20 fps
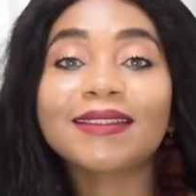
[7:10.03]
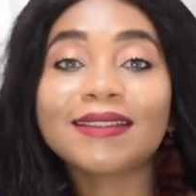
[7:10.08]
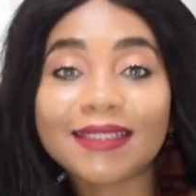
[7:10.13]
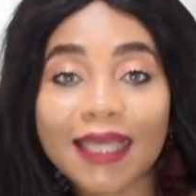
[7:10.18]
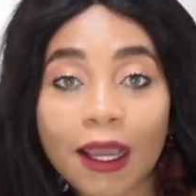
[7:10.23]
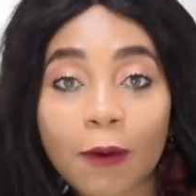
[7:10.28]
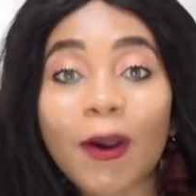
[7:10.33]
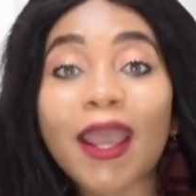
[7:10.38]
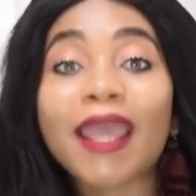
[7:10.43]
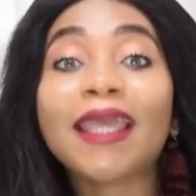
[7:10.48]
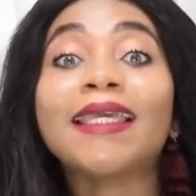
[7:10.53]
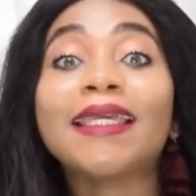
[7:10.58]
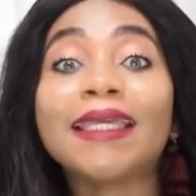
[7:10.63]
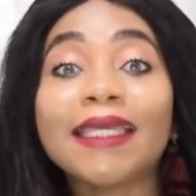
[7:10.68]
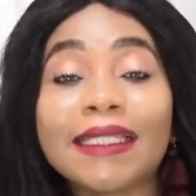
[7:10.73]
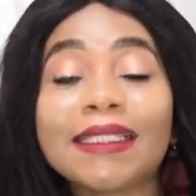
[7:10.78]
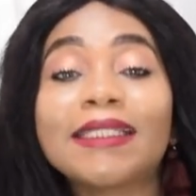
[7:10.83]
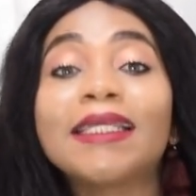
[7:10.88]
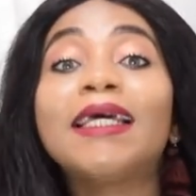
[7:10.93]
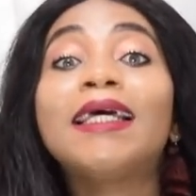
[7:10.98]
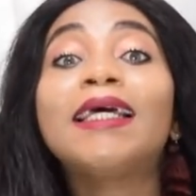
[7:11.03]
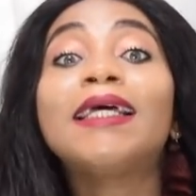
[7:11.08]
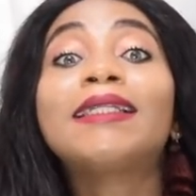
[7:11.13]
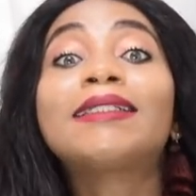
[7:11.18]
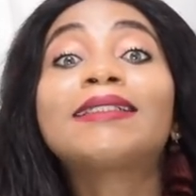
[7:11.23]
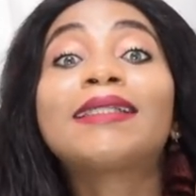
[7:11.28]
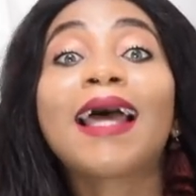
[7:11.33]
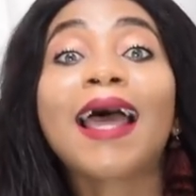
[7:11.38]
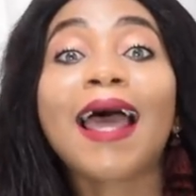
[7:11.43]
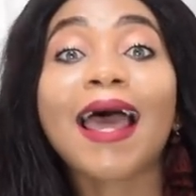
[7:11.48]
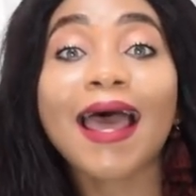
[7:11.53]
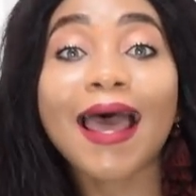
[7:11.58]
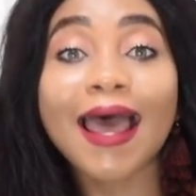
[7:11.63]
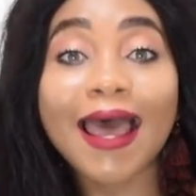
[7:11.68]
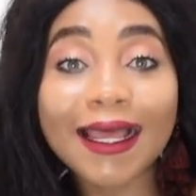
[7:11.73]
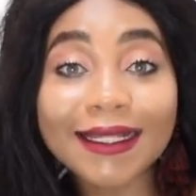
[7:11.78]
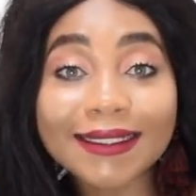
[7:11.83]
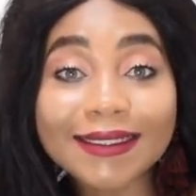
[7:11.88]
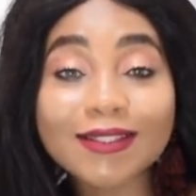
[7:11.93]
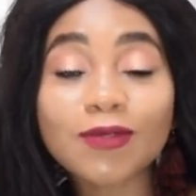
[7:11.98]
They were
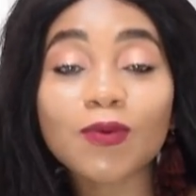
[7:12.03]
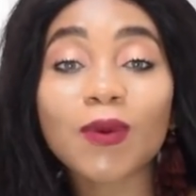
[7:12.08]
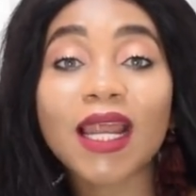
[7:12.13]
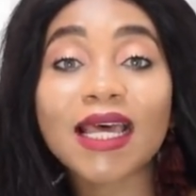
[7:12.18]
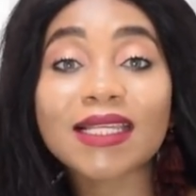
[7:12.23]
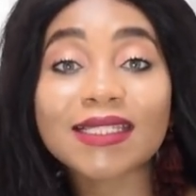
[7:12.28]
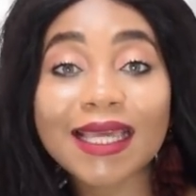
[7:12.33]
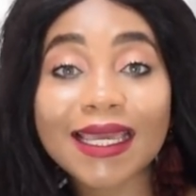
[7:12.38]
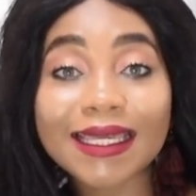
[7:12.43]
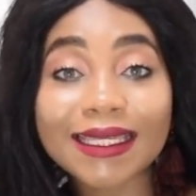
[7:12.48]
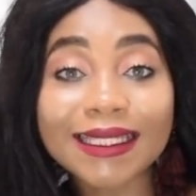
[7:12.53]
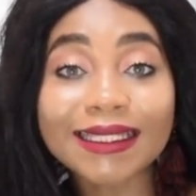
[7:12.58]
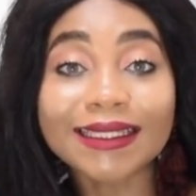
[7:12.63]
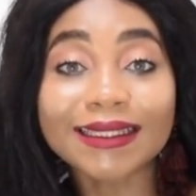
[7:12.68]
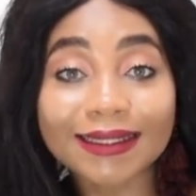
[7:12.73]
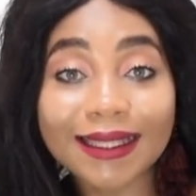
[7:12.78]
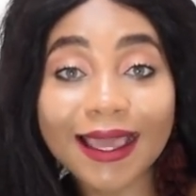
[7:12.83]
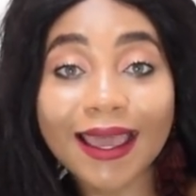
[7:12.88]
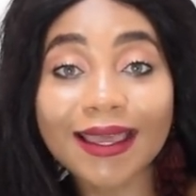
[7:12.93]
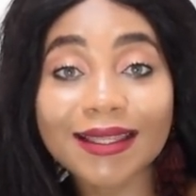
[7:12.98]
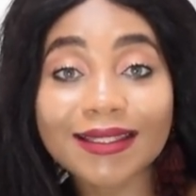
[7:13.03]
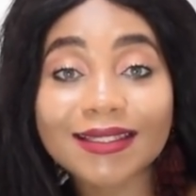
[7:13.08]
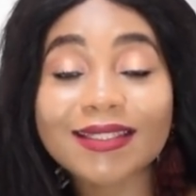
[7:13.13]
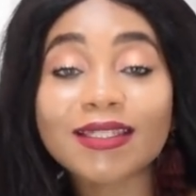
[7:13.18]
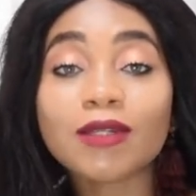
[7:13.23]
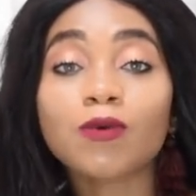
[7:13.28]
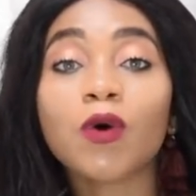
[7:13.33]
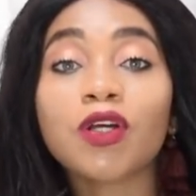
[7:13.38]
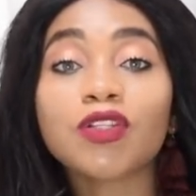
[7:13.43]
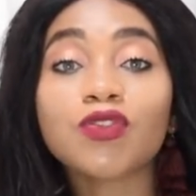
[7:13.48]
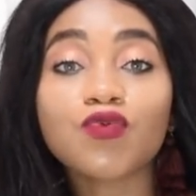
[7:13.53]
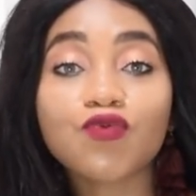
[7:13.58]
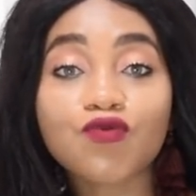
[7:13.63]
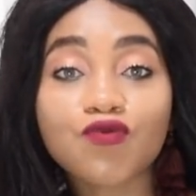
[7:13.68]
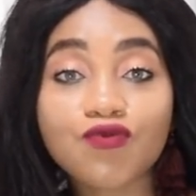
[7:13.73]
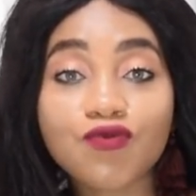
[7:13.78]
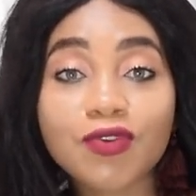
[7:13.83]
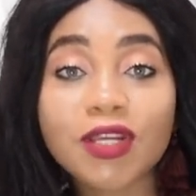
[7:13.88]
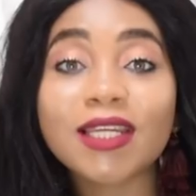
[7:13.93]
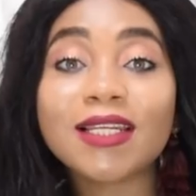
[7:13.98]
intense. When I say intense, they were
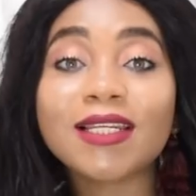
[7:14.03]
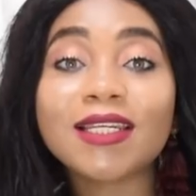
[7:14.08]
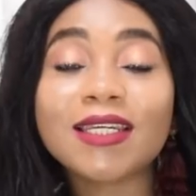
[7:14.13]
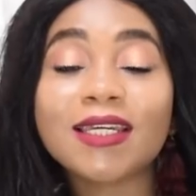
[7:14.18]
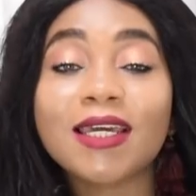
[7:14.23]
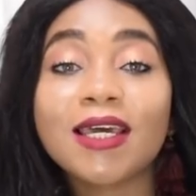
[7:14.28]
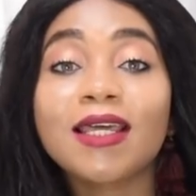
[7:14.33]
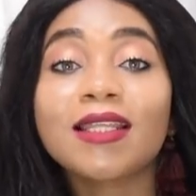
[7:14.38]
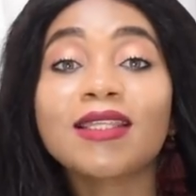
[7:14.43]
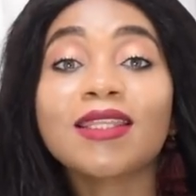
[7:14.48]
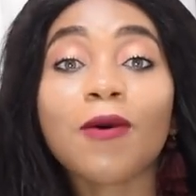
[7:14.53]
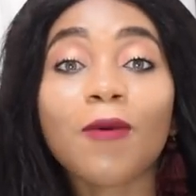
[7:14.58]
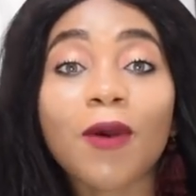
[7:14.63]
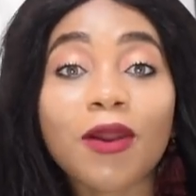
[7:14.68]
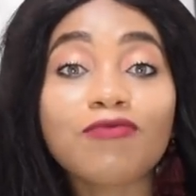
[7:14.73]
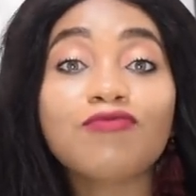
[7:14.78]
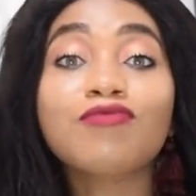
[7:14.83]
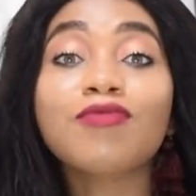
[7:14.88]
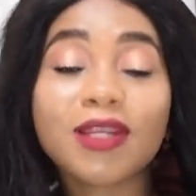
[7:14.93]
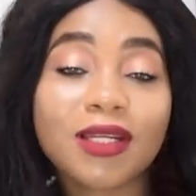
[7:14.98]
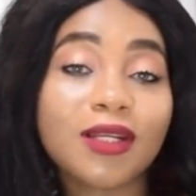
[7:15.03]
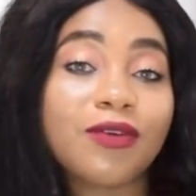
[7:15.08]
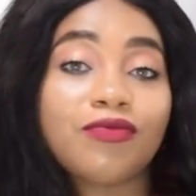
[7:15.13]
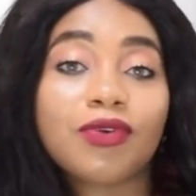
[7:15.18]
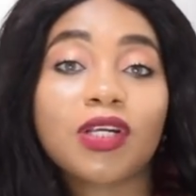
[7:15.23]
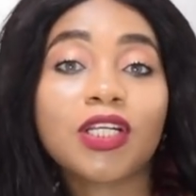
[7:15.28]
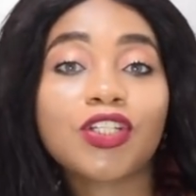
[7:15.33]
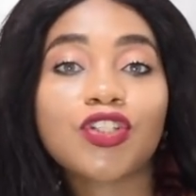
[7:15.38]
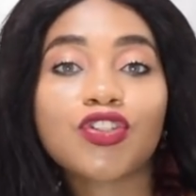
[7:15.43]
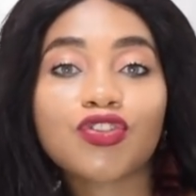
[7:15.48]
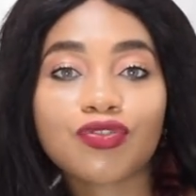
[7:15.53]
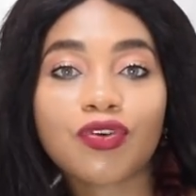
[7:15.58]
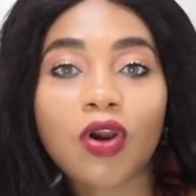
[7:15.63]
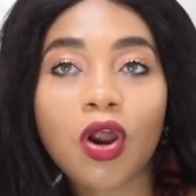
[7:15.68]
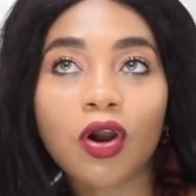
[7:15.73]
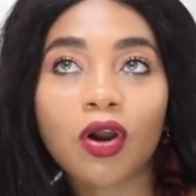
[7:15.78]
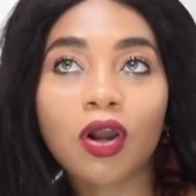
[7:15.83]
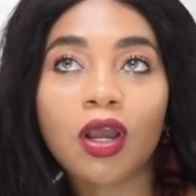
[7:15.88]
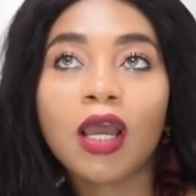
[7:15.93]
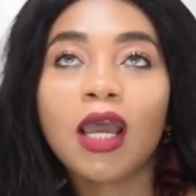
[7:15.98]
really, really
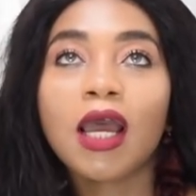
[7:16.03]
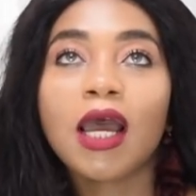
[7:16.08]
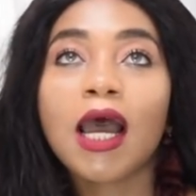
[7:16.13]
strong.